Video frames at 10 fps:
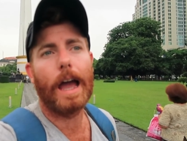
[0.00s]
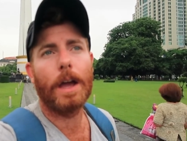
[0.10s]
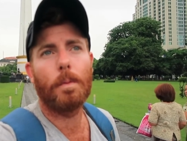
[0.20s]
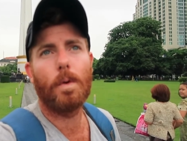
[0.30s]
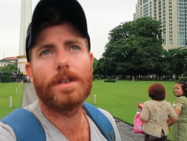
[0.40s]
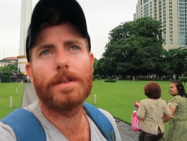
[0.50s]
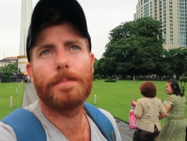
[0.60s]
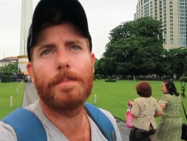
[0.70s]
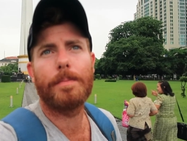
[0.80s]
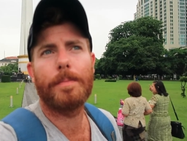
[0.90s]
It was
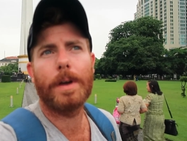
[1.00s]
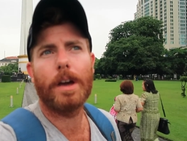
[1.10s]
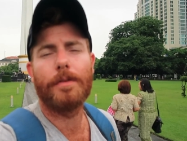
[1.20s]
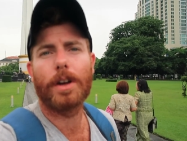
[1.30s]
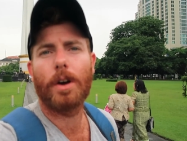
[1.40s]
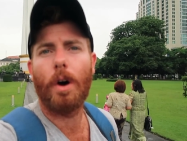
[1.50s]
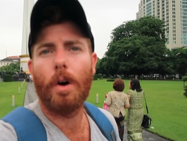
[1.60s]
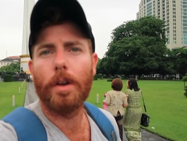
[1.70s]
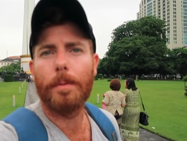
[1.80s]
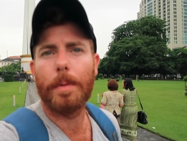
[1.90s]
a bit of a
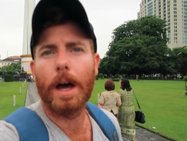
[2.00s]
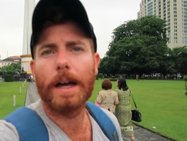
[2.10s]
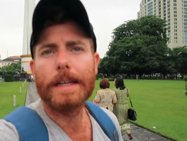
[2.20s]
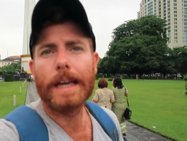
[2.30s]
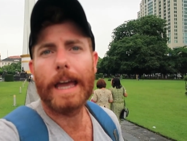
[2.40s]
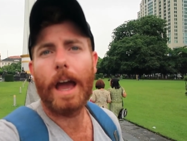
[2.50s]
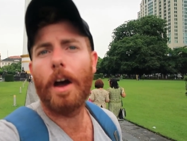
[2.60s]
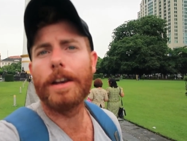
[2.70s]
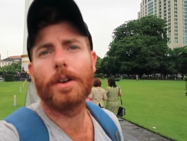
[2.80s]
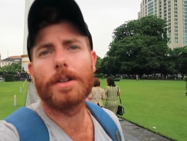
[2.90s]
con, but it
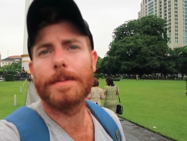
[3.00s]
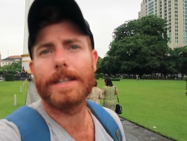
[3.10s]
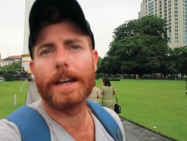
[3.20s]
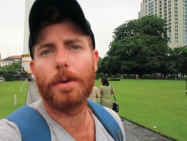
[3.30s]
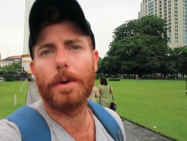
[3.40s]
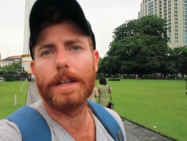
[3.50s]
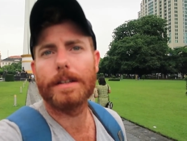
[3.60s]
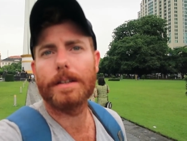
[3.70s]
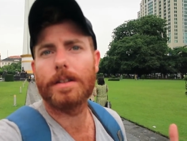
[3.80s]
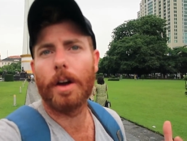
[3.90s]
only cost me 10 quid,
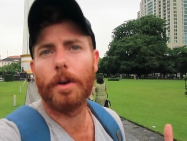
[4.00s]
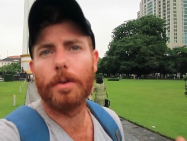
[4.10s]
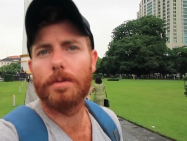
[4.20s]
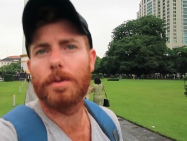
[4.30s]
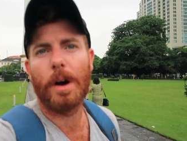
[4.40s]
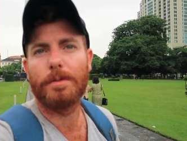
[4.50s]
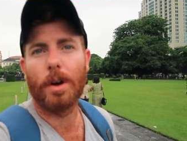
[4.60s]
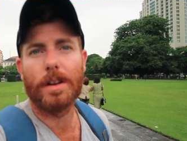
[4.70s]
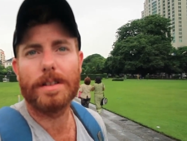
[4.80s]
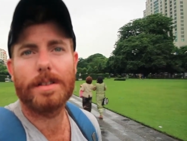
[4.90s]
so
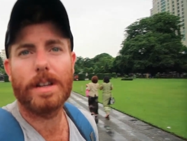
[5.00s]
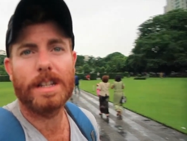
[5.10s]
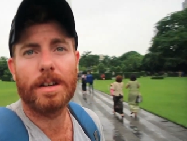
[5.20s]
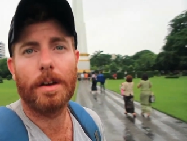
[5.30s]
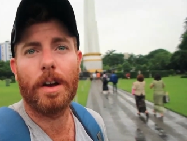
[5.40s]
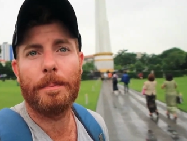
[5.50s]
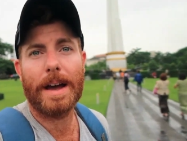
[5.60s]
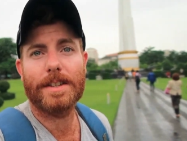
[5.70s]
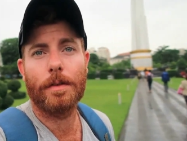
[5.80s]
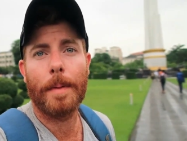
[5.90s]
$12 isn't a
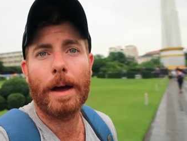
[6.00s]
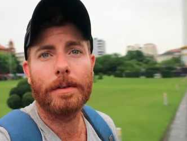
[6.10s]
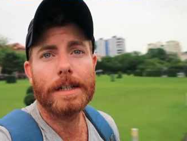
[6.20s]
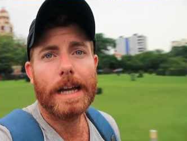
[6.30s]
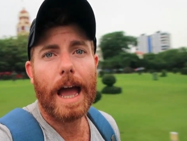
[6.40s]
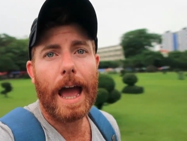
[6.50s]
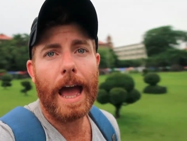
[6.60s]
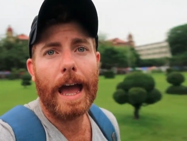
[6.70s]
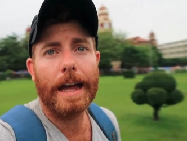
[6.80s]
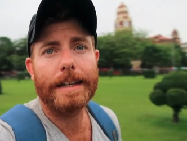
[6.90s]
massive amount.
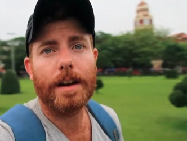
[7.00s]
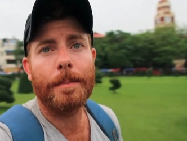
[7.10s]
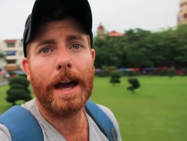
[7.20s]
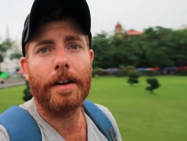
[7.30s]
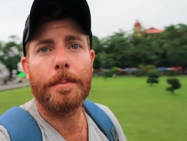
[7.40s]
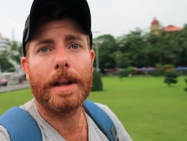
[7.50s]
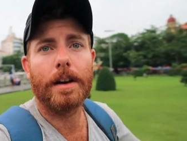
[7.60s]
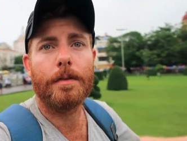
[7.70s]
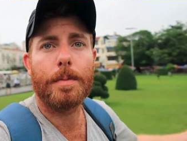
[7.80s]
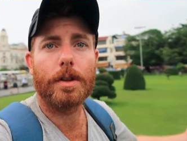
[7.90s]
And I'm now in the
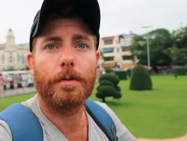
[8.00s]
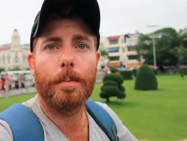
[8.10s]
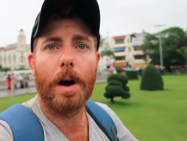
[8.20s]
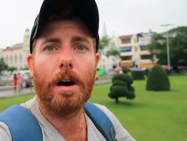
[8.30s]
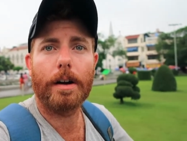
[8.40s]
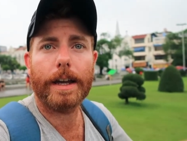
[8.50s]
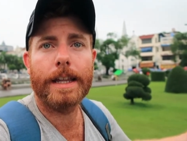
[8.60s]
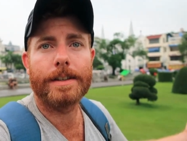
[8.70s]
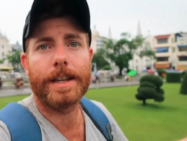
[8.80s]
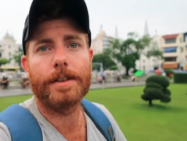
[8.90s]
middle of a beautiful park
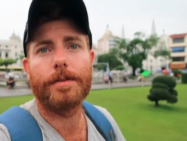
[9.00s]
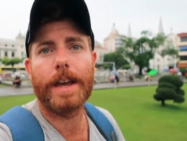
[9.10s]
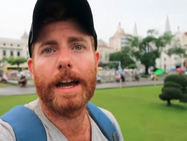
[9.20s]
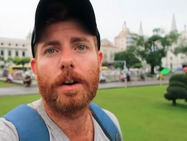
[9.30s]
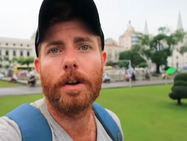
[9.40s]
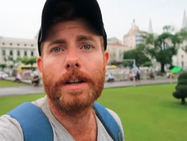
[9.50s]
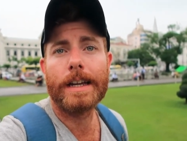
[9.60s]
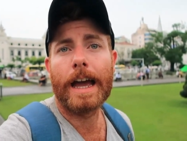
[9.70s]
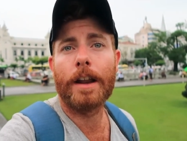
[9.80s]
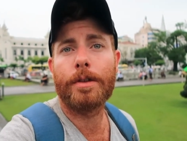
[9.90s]
in the centre of Yangon,
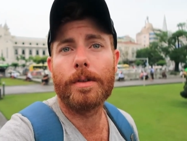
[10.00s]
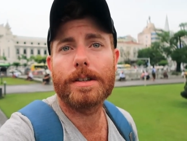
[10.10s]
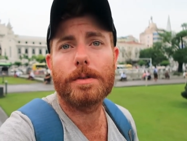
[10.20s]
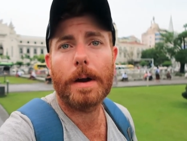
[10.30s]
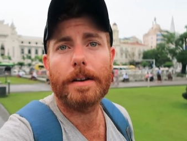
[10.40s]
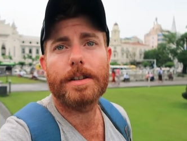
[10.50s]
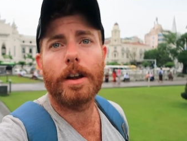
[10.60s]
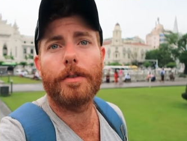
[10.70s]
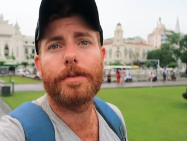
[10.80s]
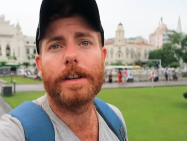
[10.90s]
and I thought this was where I'd
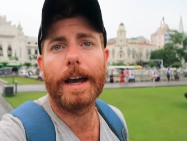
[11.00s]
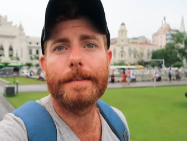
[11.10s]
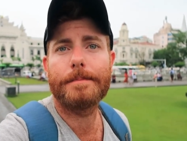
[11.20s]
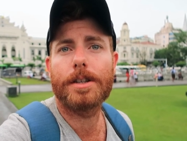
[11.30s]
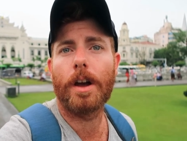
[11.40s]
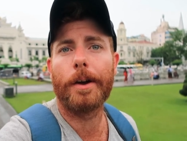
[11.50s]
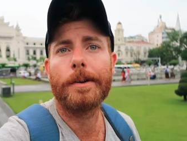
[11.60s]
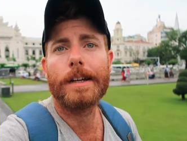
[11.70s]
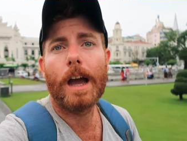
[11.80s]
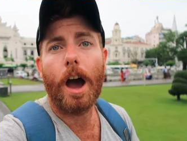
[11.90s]
sign off for the day.
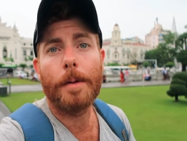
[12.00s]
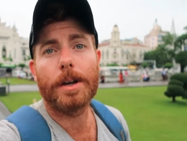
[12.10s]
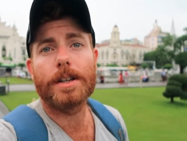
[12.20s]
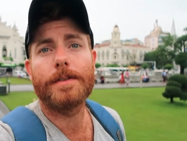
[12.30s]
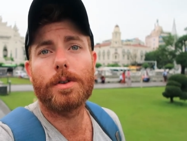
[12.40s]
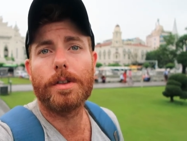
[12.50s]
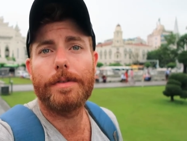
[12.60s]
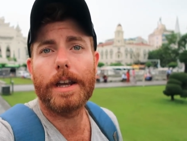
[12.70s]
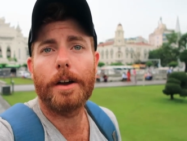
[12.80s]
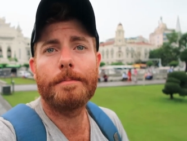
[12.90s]
So I hope you guys have enjoyed the
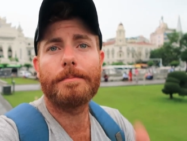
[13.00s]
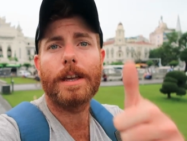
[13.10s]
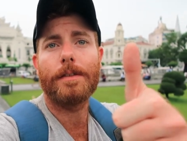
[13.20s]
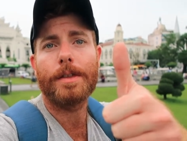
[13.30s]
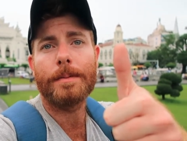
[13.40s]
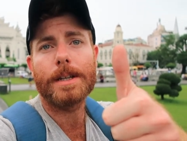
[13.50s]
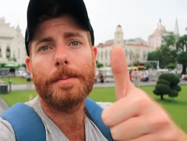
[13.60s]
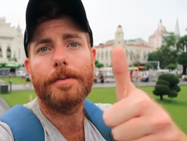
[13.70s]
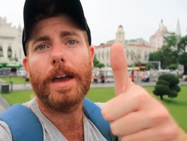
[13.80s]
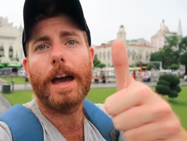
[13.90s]
video. Give it a thumbs
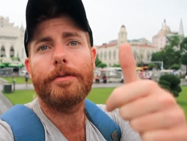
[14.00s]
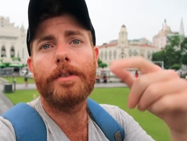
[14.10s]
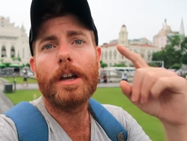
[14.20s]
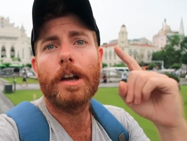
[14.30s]
up if you have.